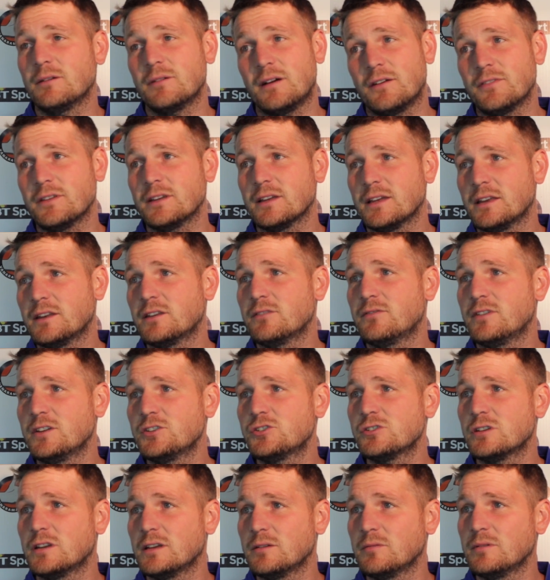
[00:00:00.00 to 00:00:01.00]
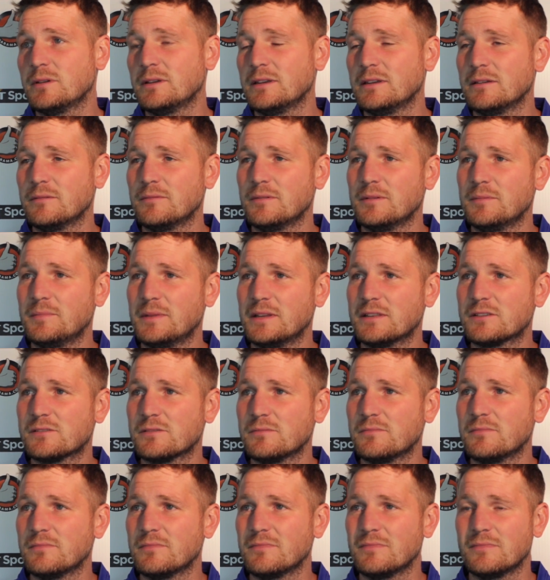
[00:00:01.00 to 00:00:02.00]
I think individually we made
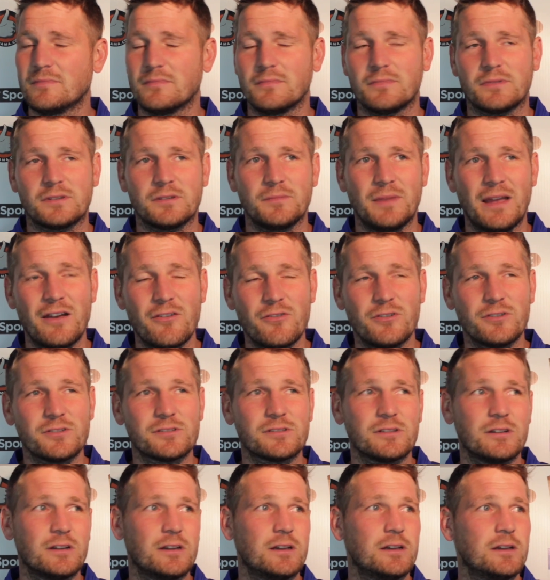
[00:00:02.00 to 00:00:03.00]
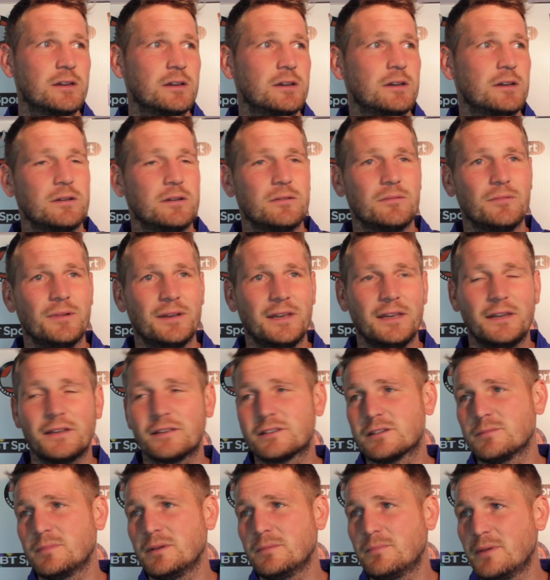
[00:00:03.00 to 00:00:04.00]
some errors that we needed
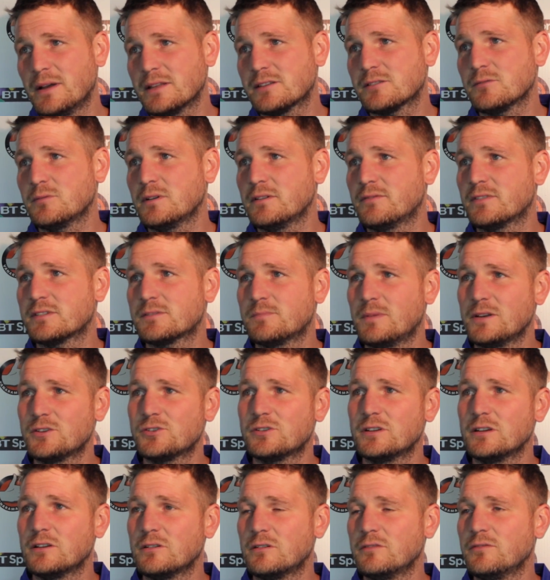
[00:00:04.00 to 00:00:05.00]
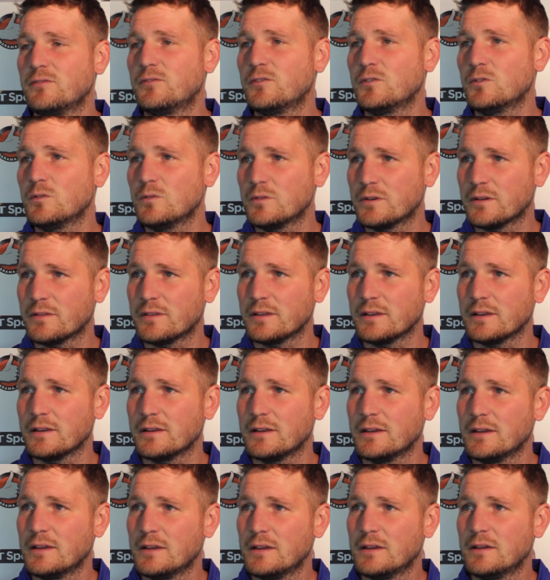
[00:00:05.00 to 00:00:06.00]
to be better with, especially going forward. I think
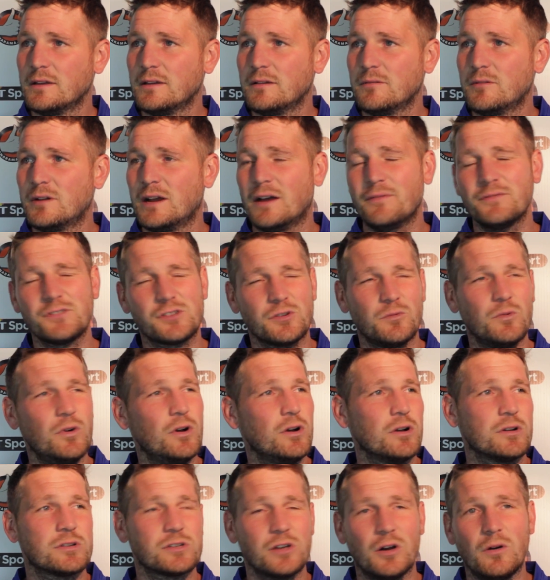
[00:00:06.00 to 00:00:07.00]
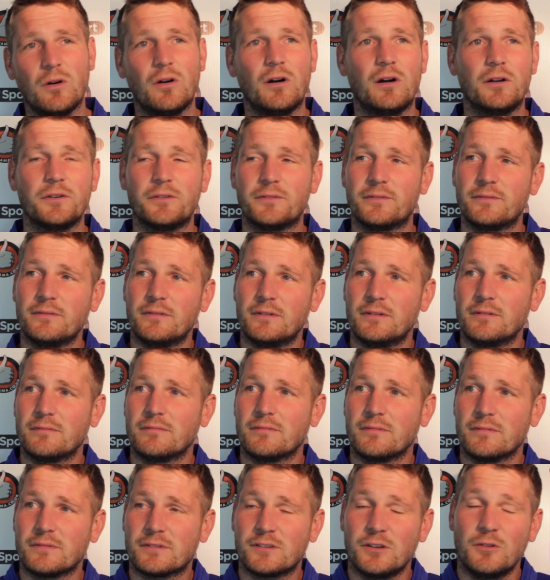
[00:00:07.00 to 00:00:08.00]
we're having to work so hard
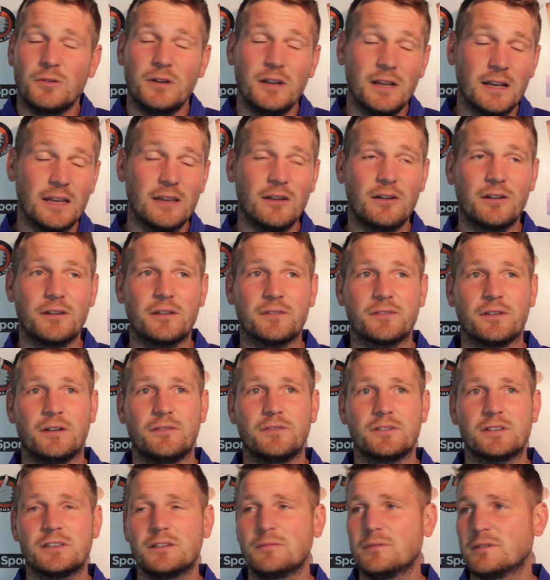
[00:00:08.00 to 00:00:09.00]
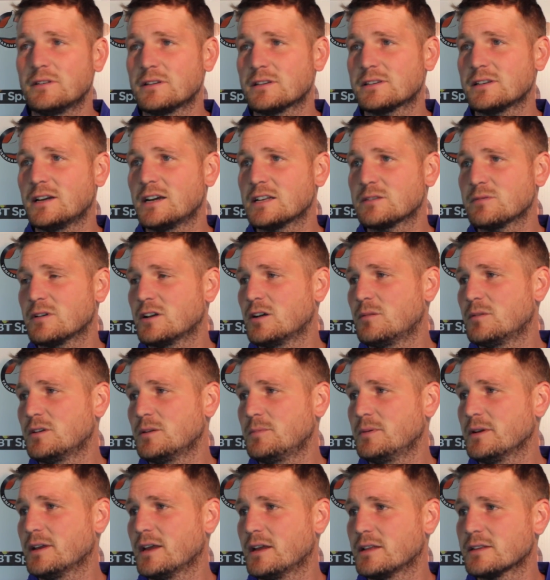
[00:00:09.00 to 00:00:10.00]
so early on, obviously with the sides we're coming
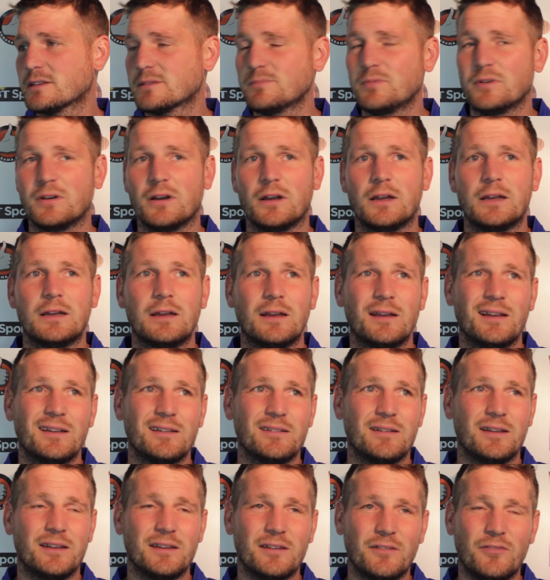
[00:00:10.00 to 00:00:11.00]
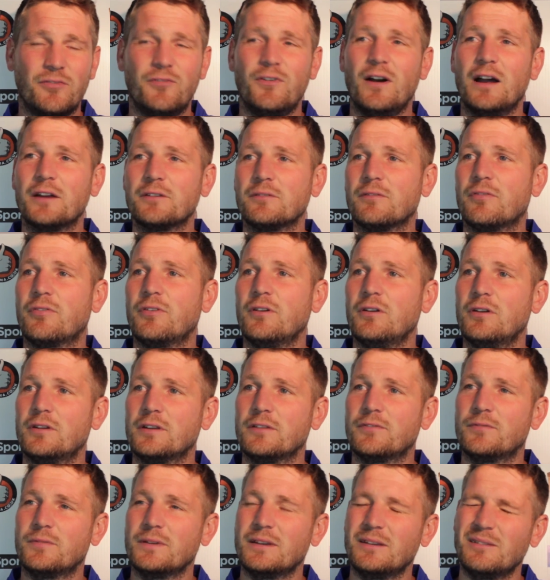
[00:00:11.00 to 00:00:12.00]
up against, but in the final third,
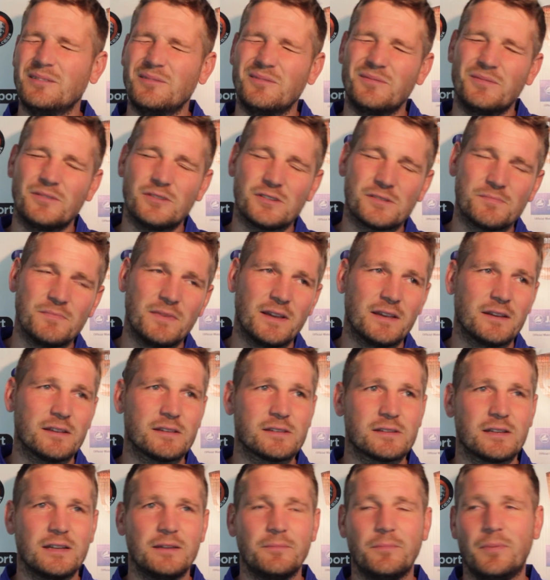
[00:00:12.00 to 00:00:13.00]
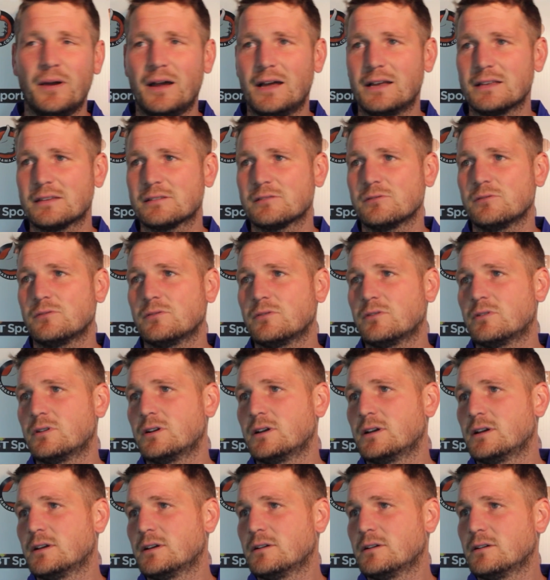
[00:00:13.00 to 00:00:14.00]
if we just make the slip pass or
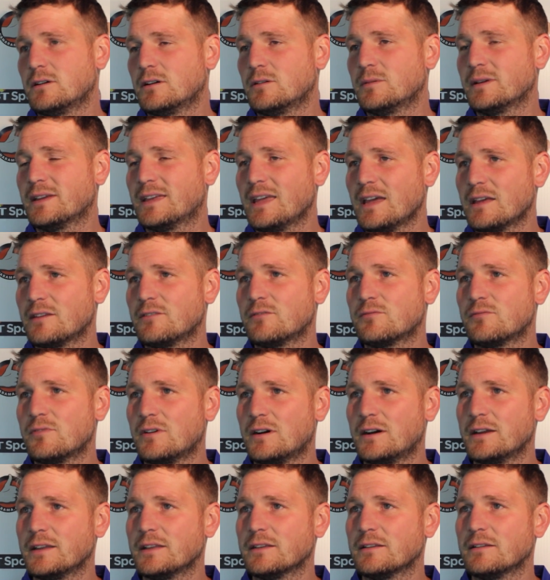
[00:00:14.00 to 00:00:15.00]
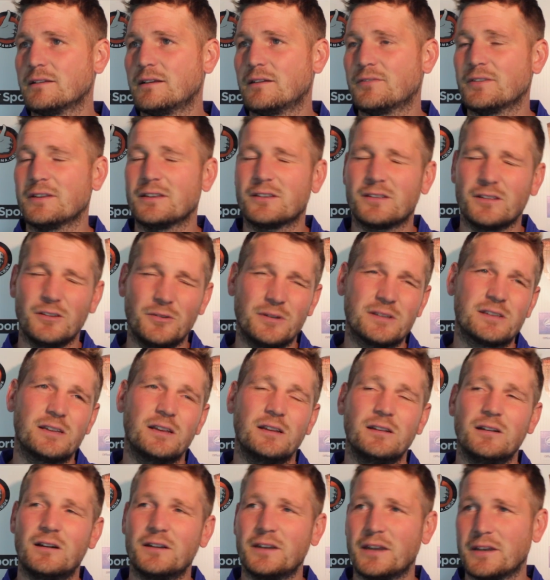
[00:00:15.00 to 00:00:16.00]
we get the right, I think Lewis
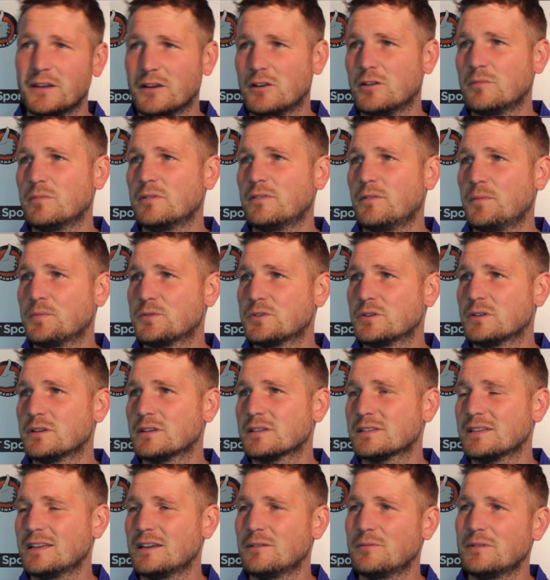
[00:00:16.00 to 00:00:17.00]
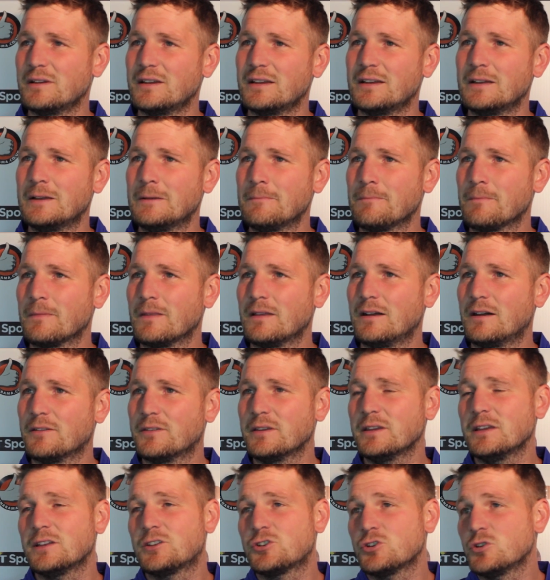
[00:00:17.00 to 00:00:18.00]
Hilliard had a couple of opportunities there where I
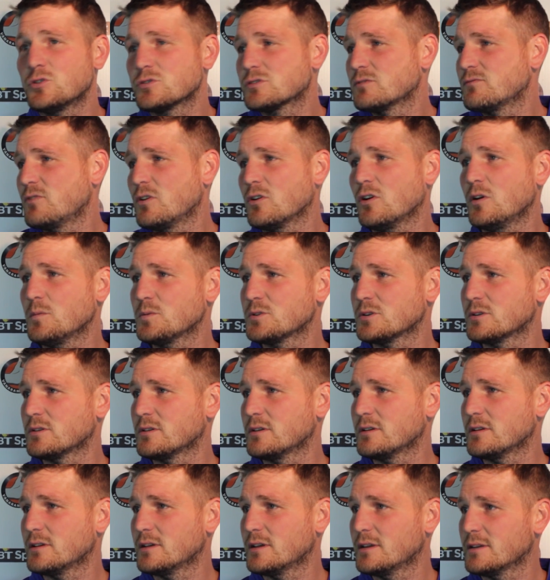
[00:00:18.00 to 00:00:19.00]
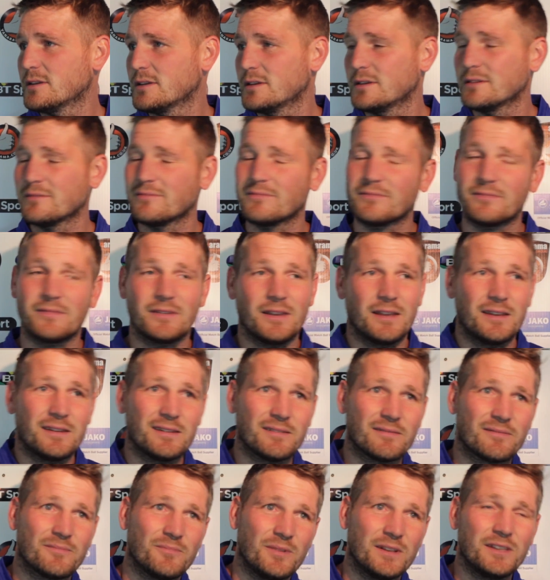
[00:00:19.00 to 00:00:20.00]
think he chose the wrong option, and
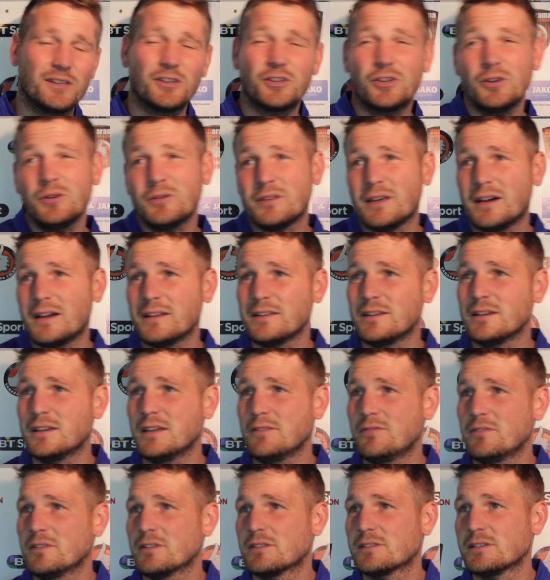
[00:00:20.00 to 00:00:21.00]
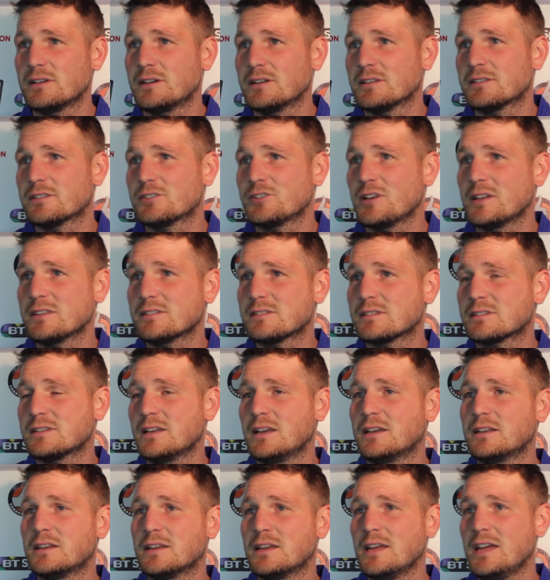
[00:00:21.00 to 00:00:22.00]
when you do that, you're giving sides a chance to
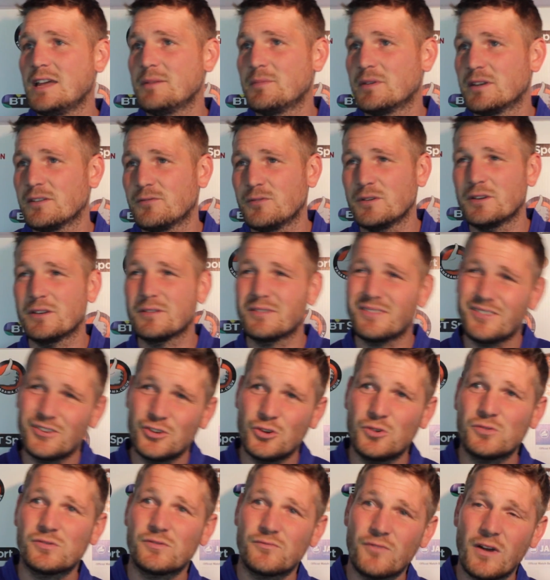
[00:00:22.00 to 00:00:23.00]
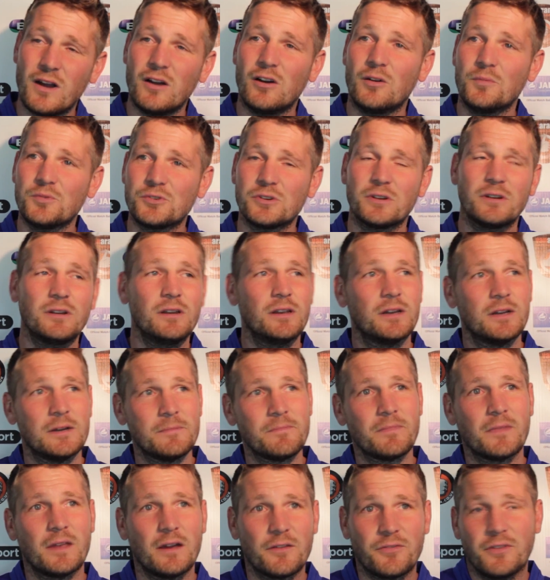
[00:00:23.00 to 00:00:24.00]
stay in the game. And if we'd have chose the right option,
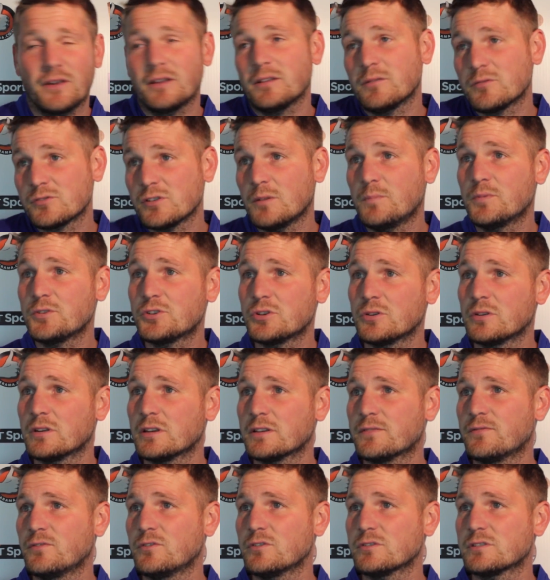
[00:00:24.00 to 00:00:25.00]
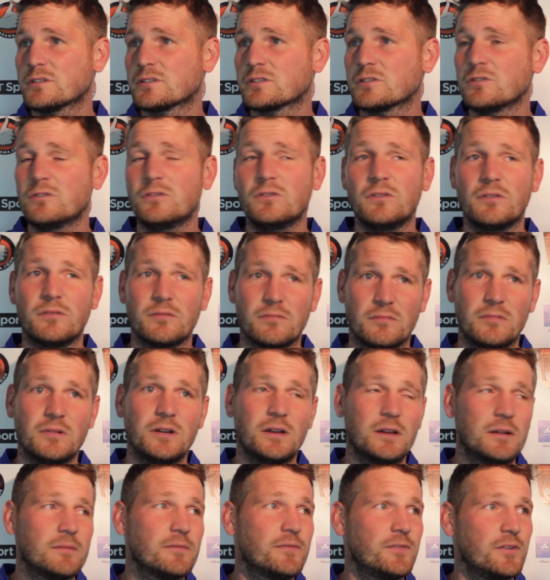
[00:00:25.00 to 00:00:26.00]
I think there was opportunities for us to score
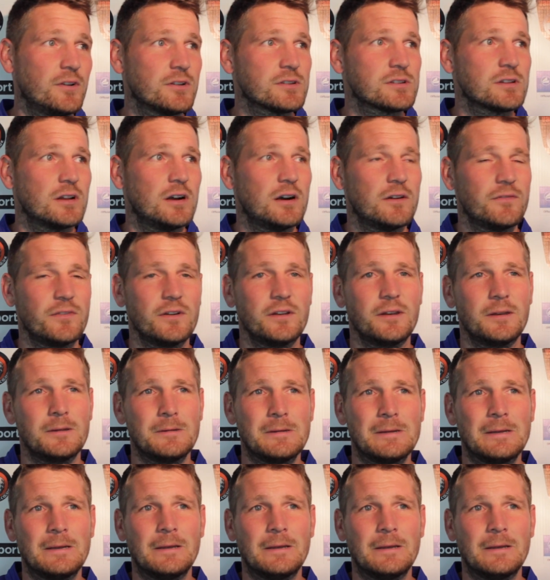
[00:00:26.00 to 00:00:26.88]
first half, and